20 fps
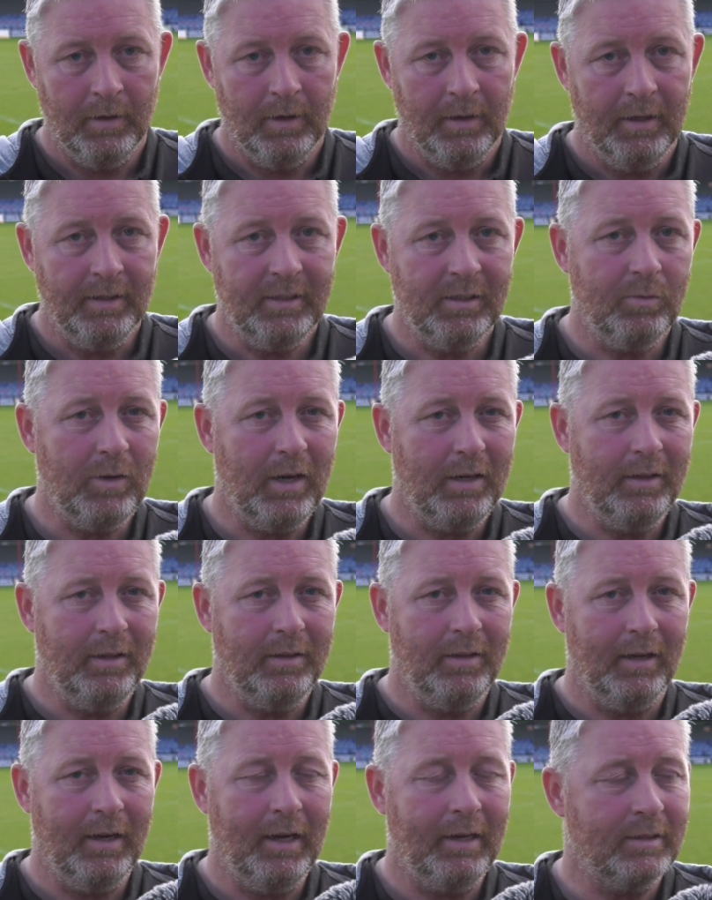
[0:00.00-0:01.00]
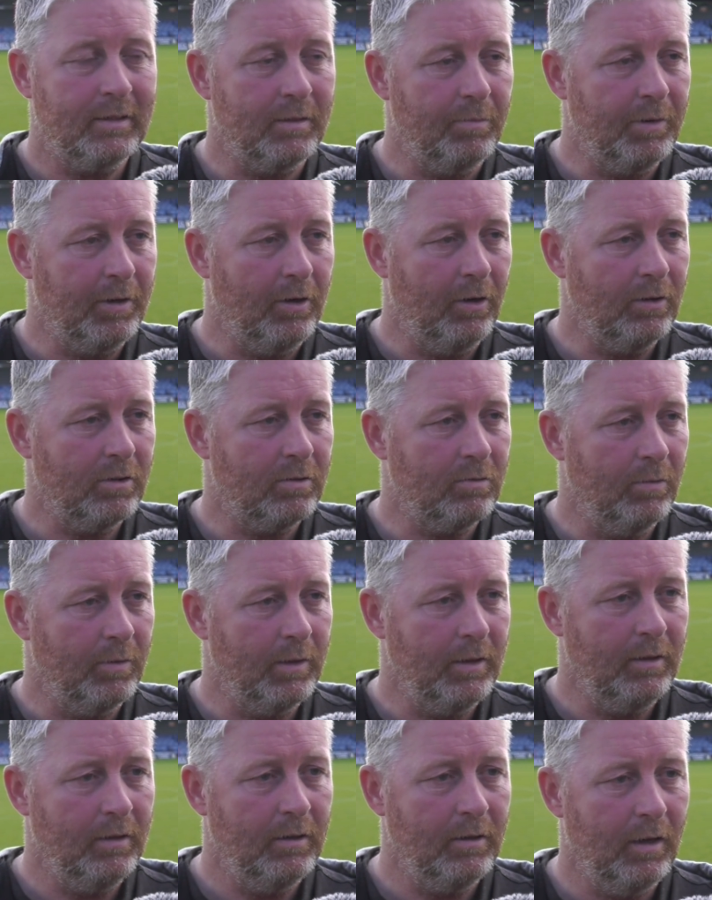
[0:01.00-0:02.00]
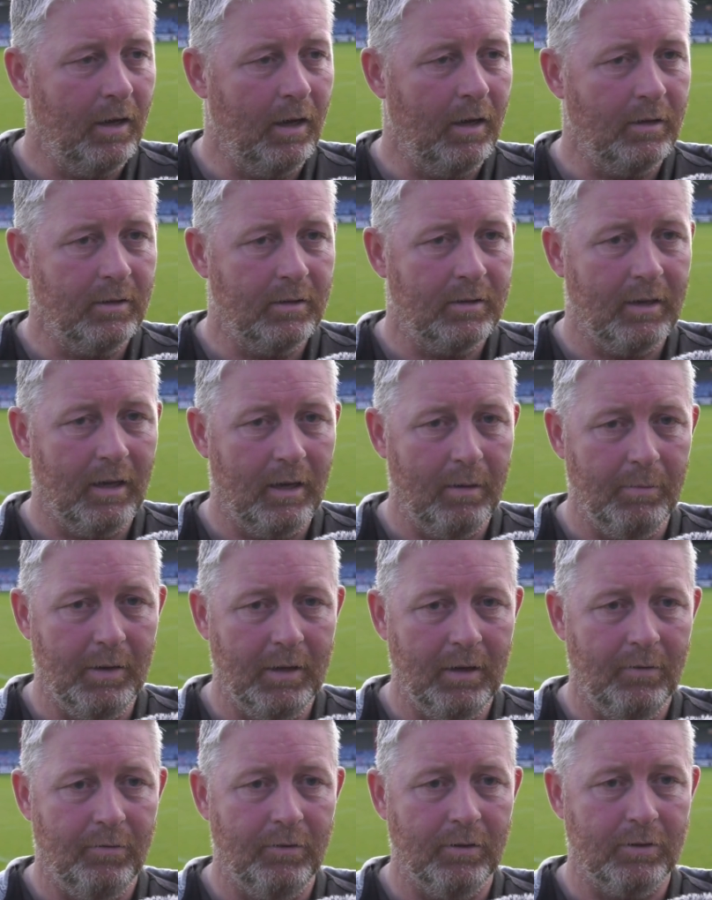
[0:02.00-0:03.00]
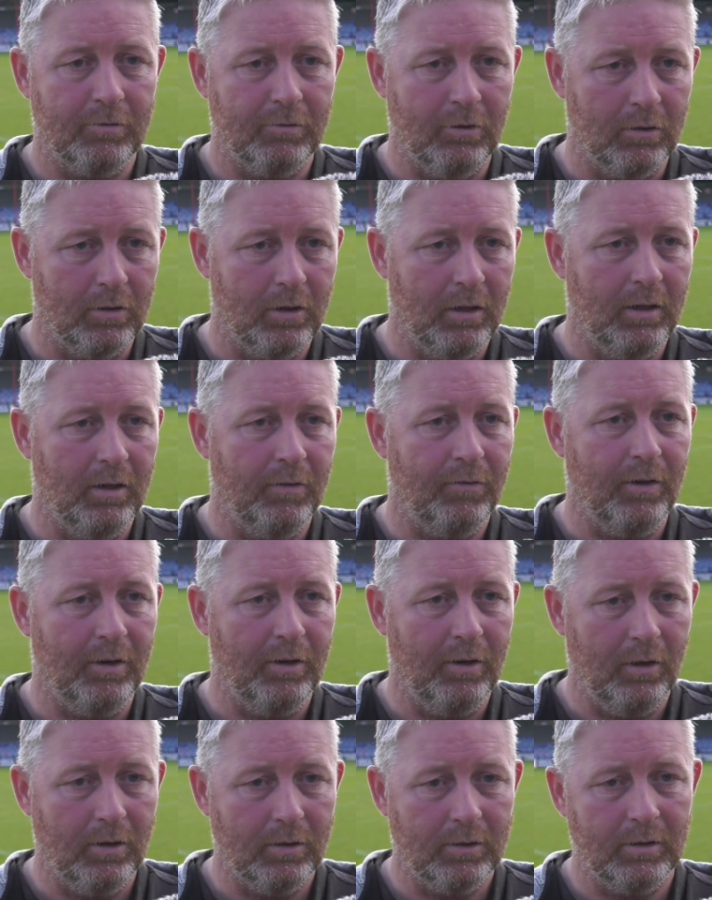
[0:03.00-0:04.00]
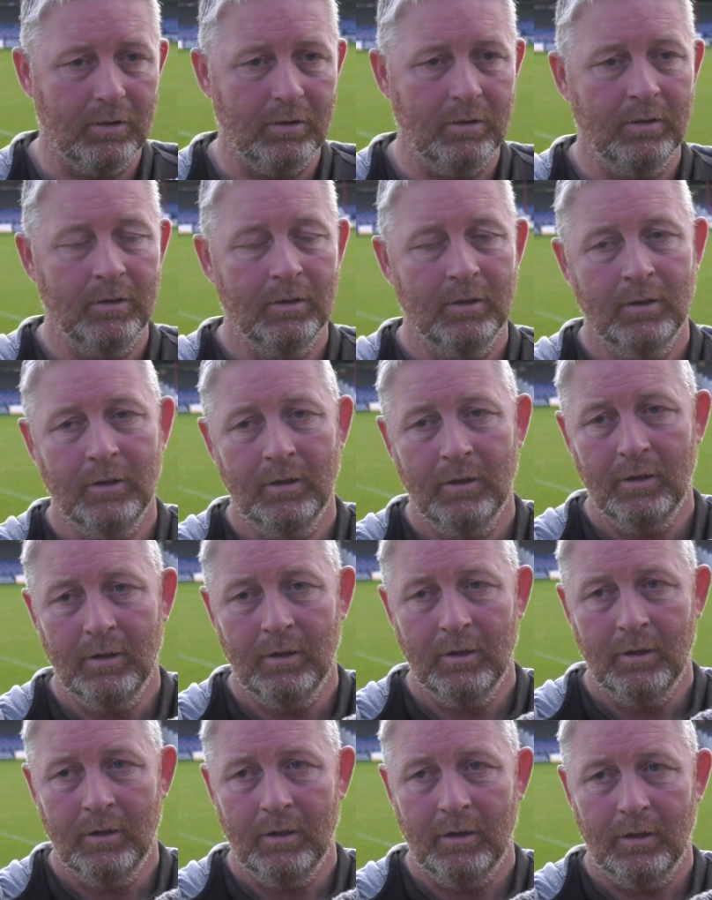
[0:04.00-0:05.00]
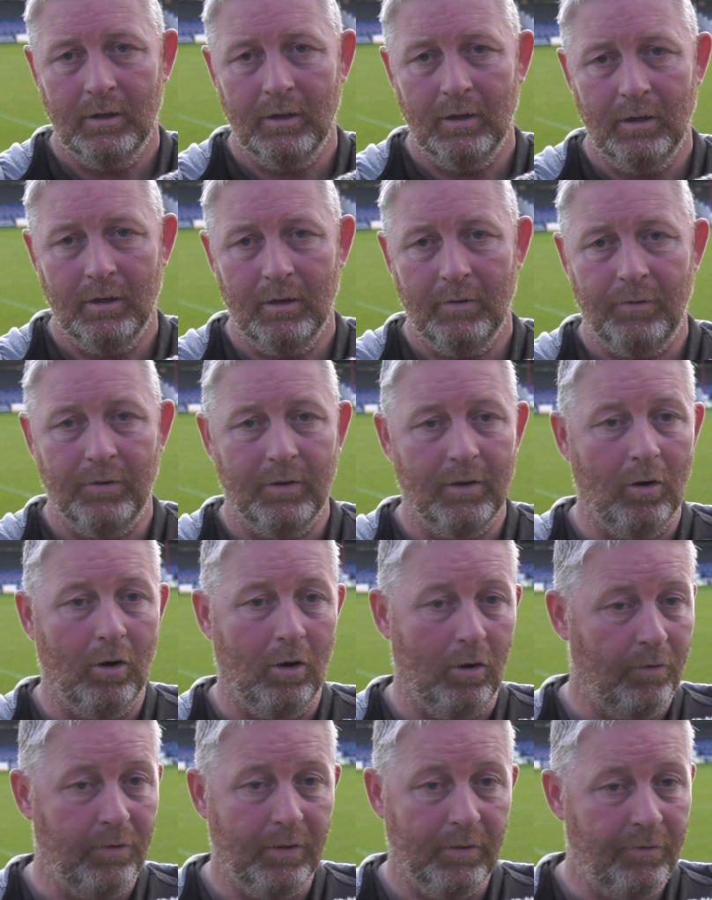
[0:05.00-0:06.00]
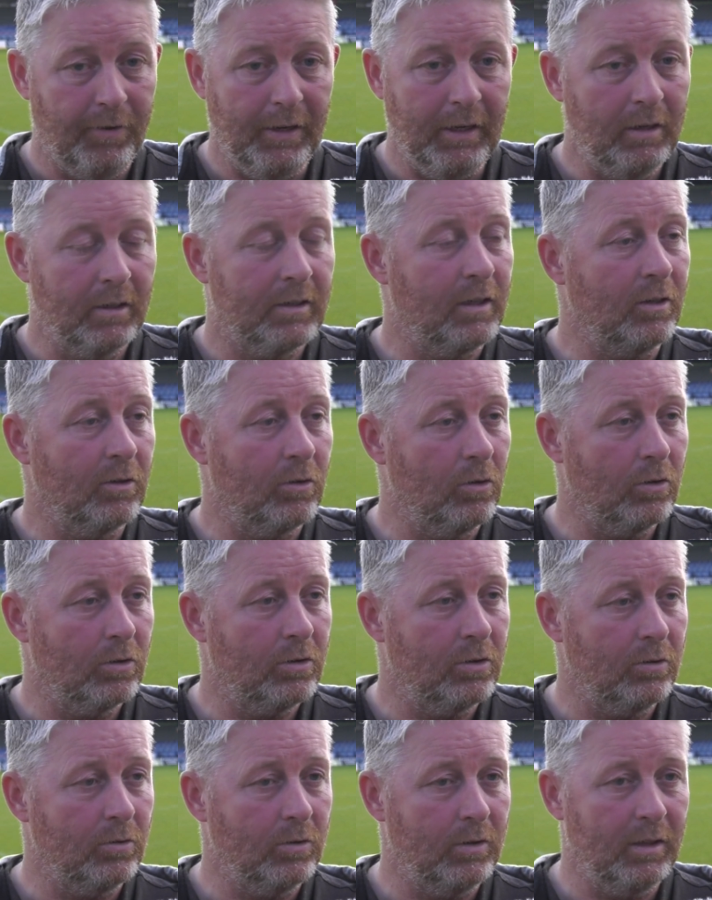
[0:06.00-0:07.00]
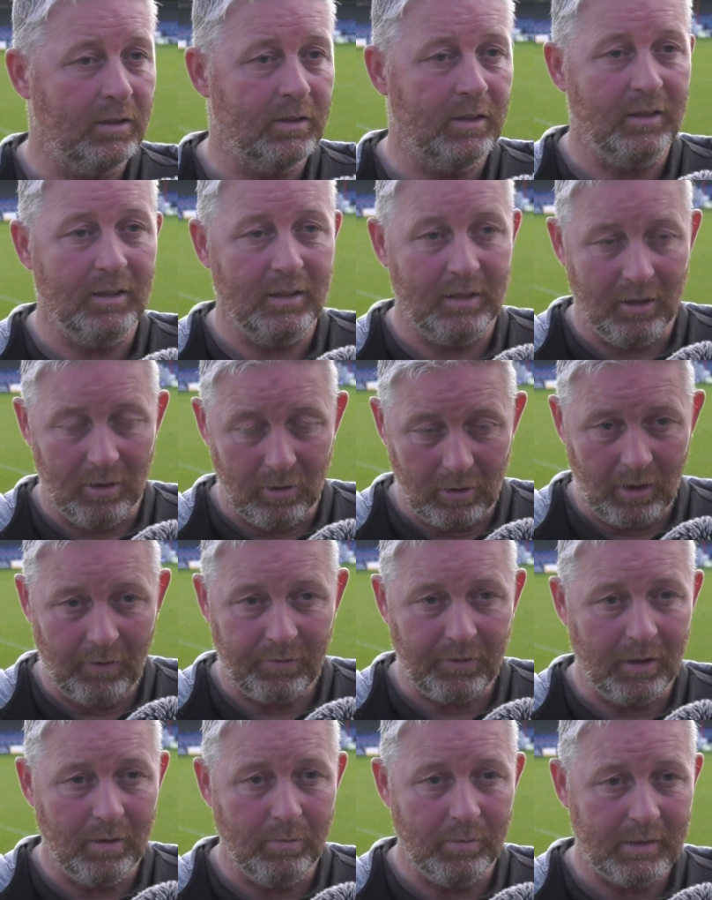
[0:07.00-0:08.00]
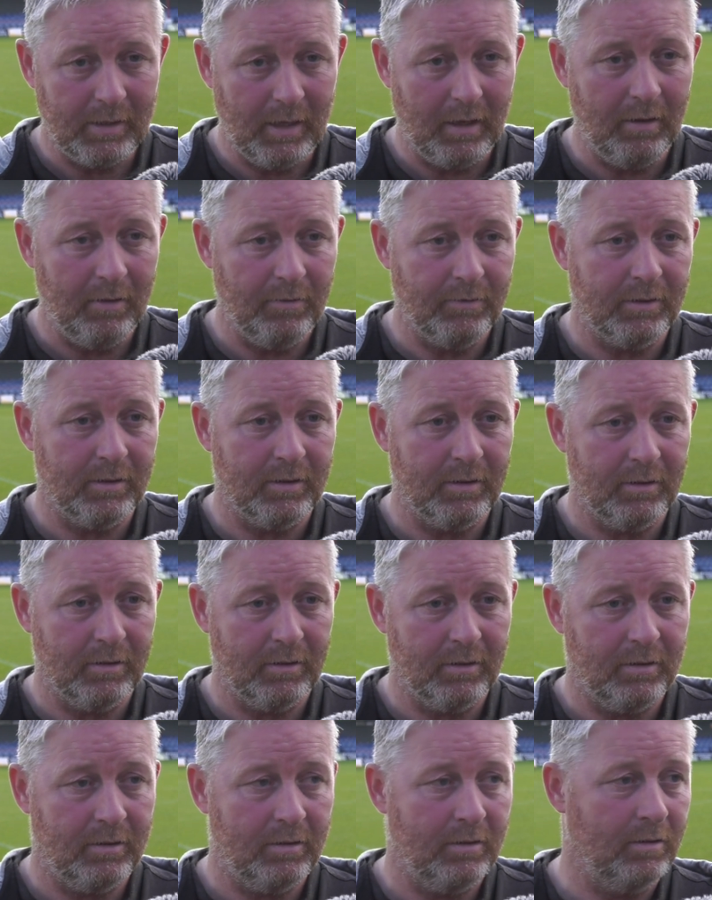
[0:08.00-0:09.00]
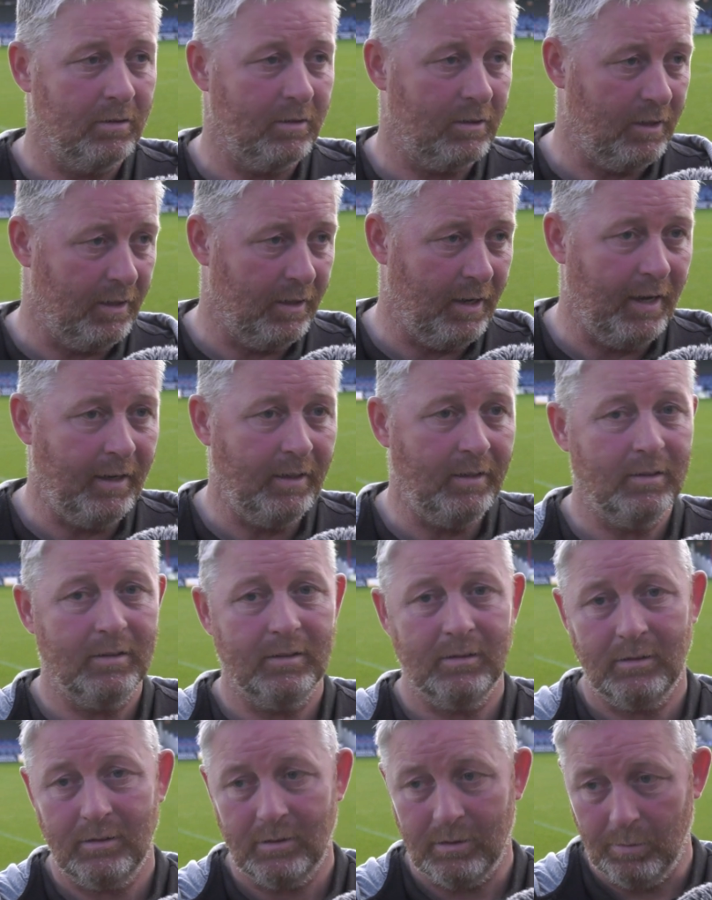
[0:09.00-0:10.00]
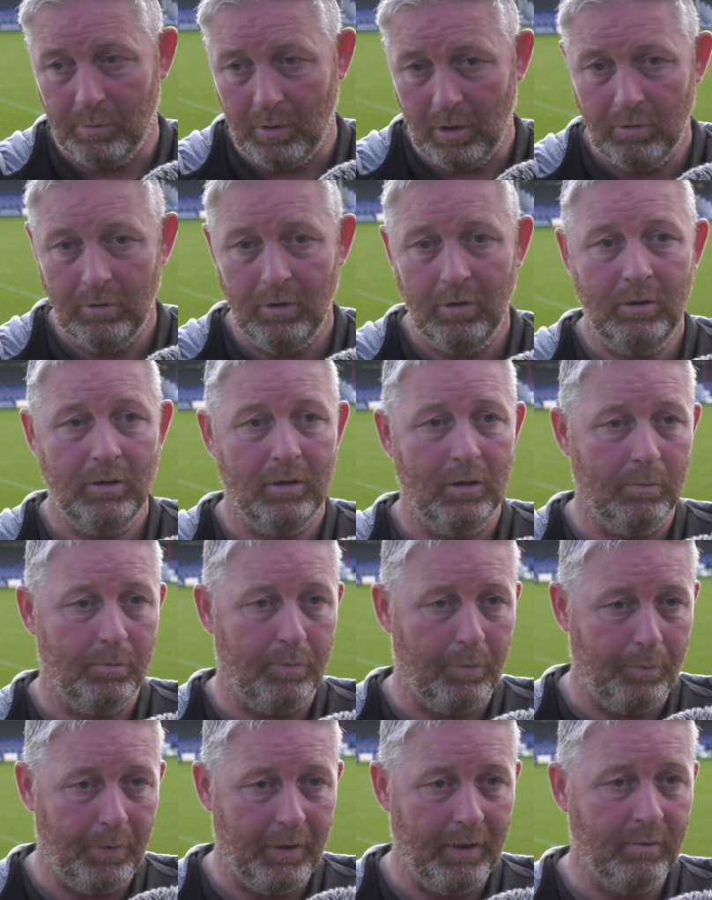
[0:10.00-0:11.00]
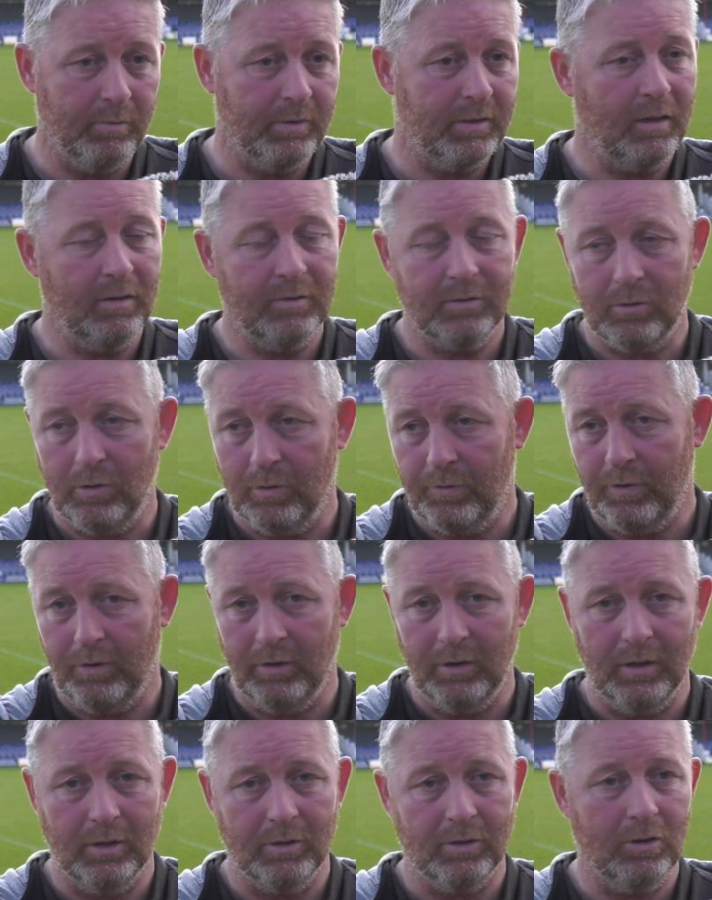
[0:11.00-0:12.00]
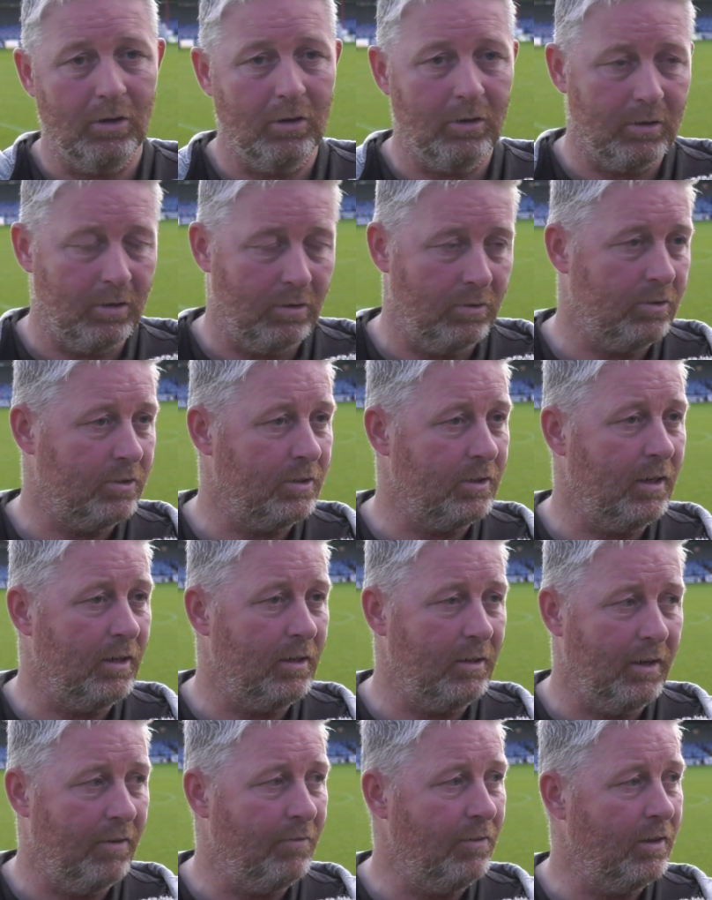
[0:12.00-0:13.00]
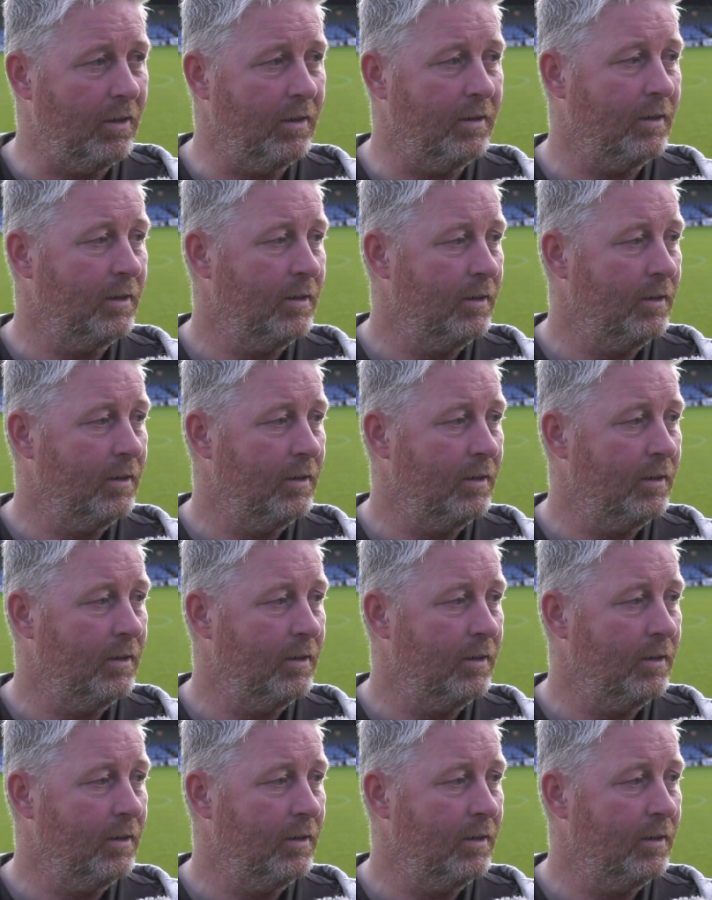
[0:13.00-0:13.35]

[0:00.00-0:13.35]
This is where I need the lads to be honest with me and tell me if they're struggling, if they're not, and if they feel they can go 2 days and need to look after themselves tonight, tomorrow, and prepare themselves, go for a little jog, loosen out and everything,